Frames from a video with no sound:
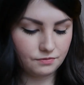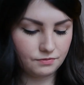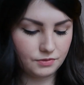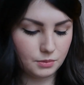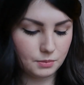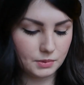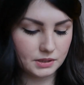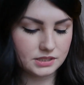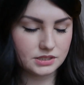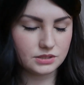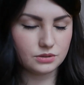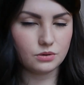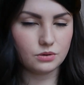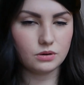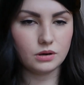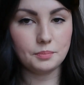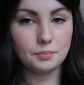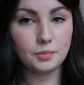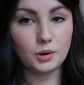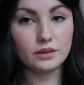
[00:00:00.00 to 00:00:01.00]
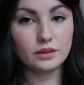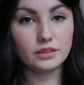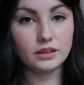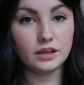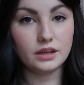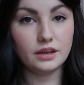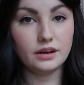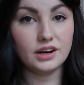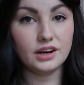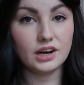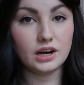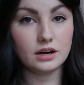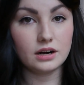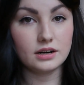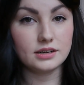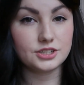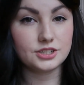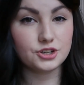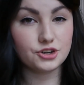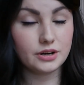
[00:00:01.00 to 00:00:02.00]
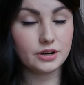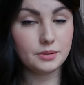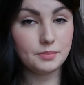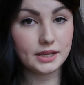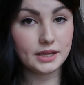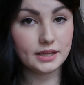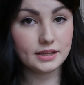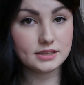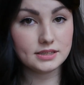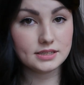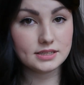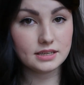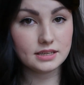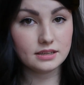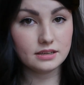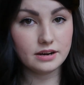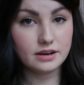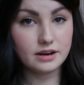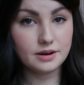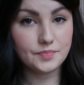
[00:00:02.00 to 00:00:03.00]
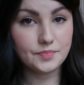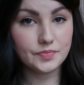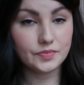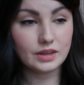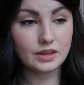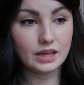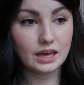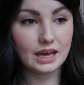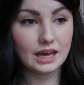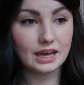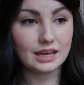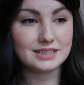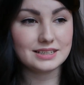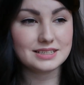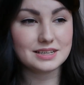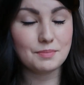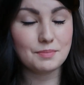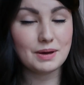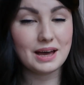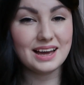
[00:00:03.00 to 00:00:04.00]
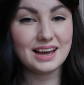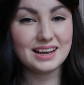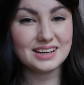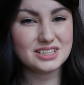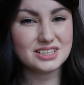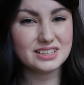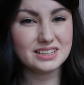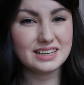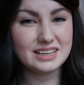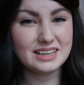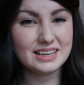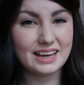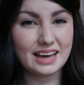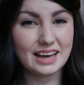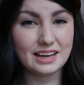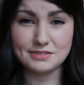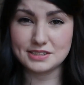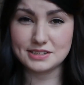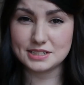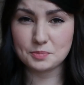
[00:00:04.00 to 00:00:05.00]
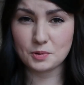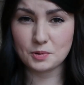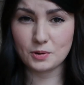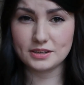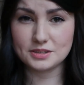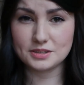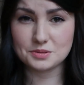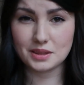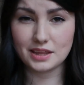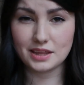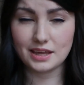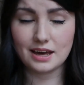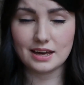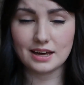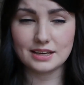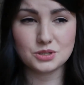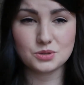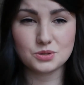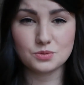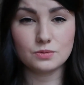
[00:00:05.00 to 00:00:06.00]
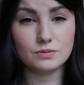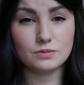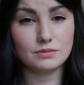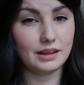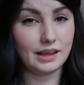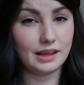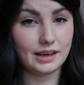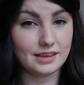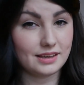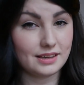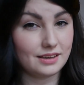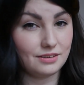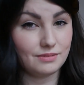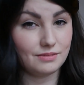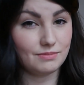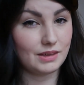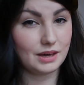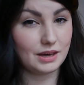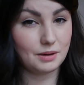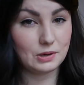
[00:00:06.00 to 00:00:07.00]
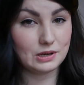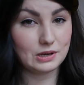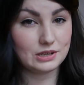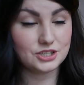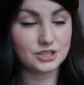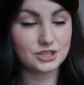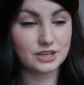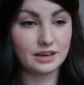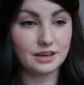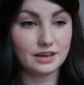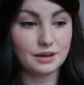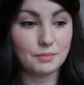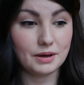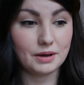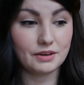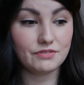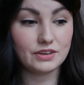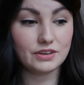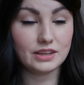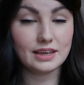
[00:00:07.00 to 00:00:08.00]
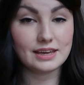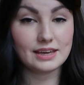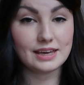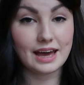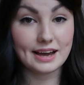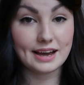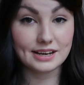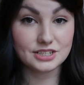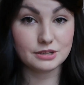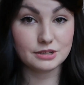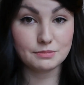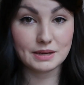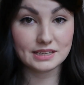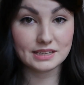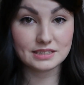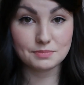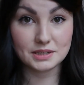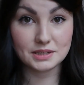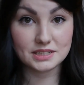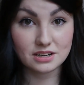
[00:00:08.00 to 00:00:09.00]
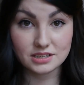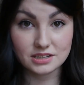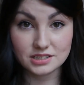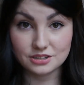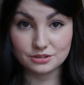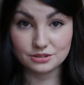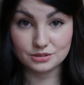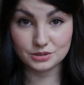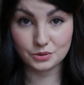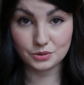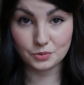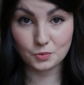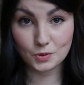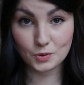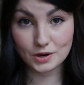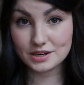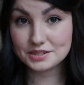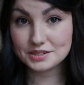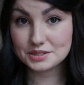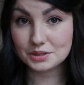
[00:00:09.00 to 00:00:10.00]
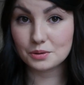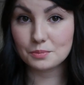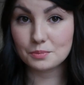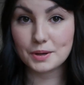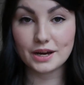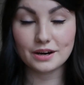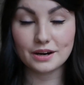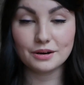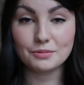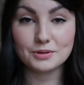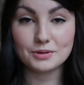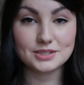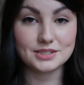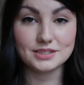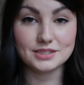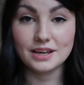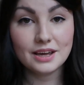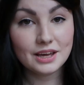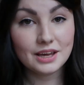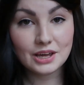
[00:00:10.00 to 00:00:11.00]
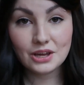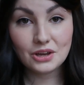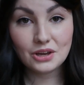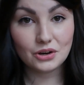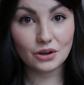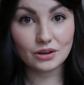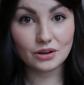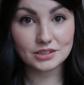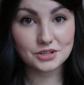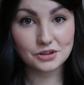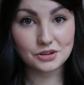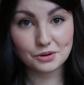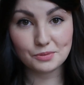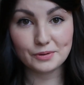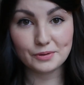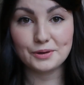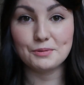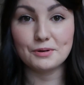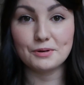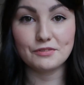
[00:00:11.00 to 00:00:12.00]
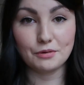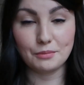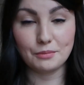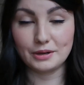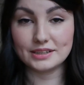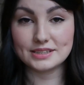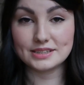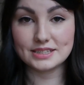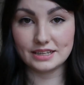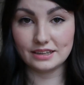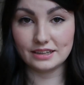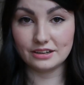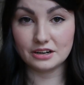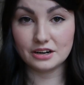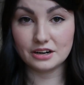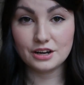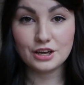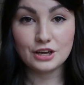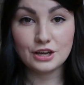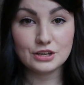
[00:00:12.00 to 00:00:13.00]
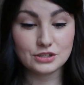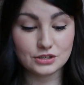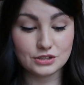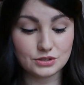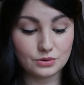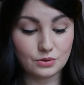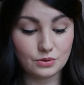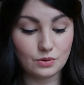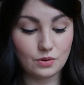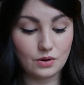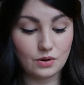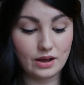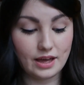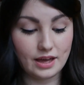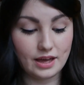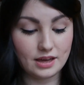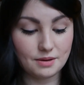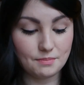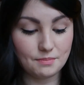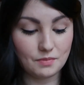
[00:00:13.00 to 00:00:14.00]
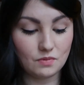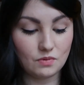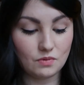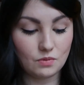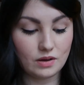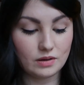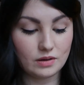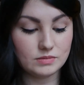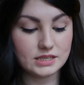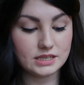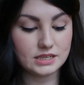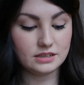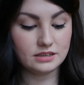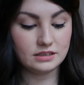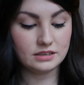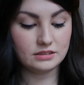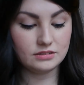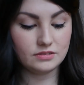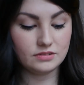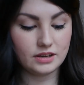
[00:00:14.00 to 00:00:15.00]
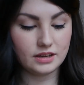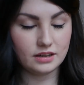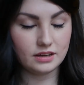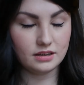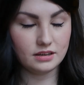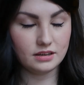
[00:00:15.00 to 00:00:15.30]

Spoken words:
few months ago I bought the NARS Creamy Concealer, and I'm actually kind of disappointed with it. I don't like it that much. I feel like it actually makes my dark circles look worse, not better, which is not at all what you want from a concealer. So I was in